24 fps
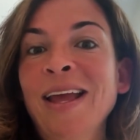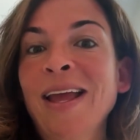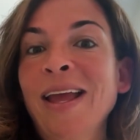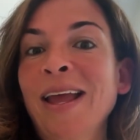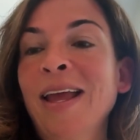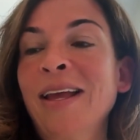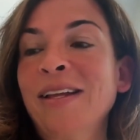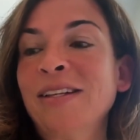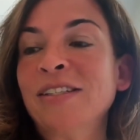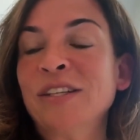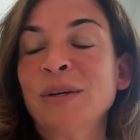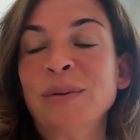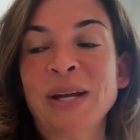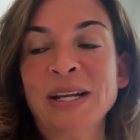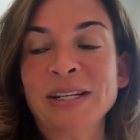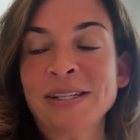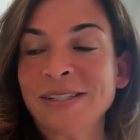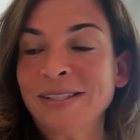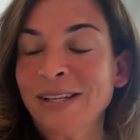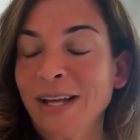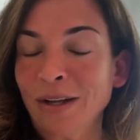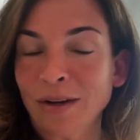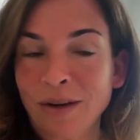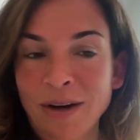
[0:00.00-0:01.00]
And so we had to
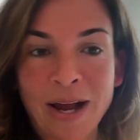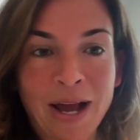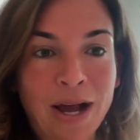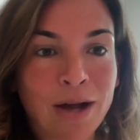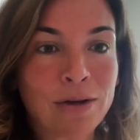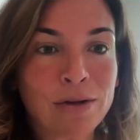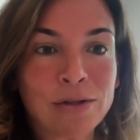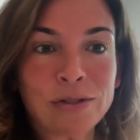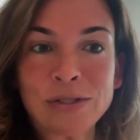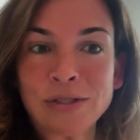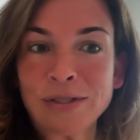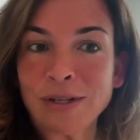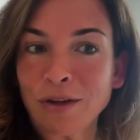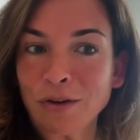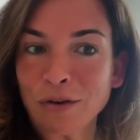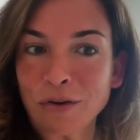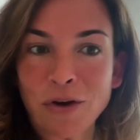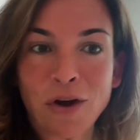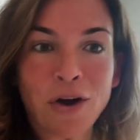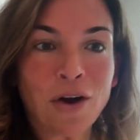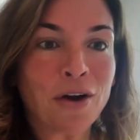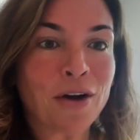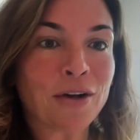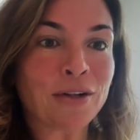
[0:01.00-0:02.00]
sell our house, sell our
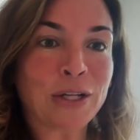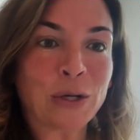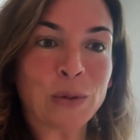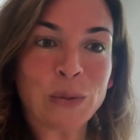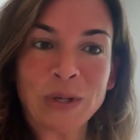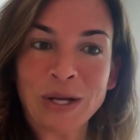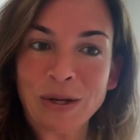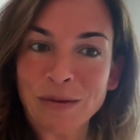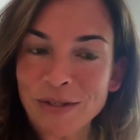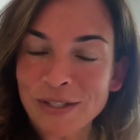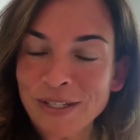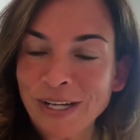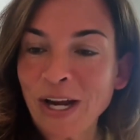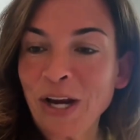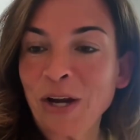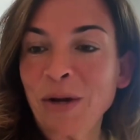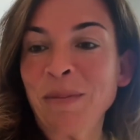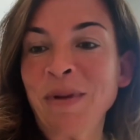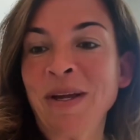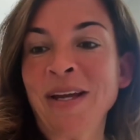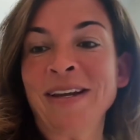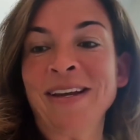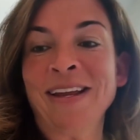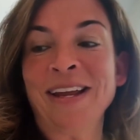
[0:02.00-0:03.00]
car, liquidate
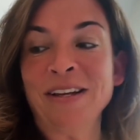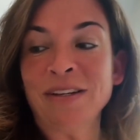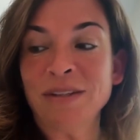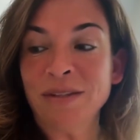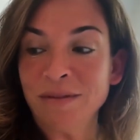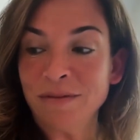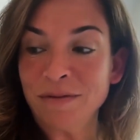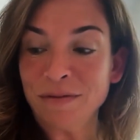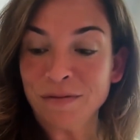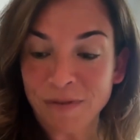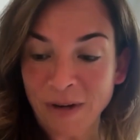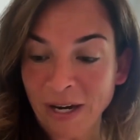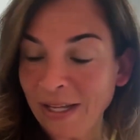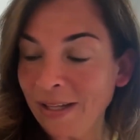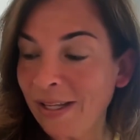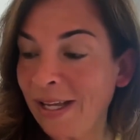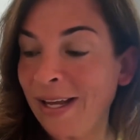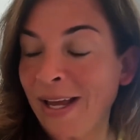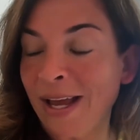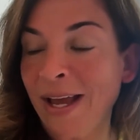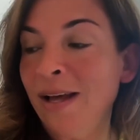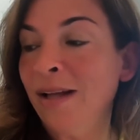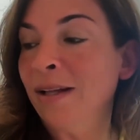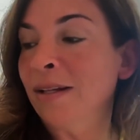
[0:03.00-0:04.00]
retirement, and fight
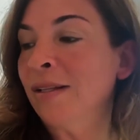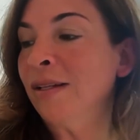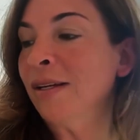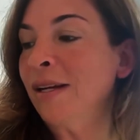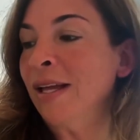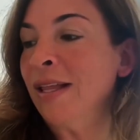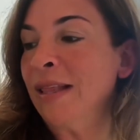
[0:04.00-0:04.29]
like hell.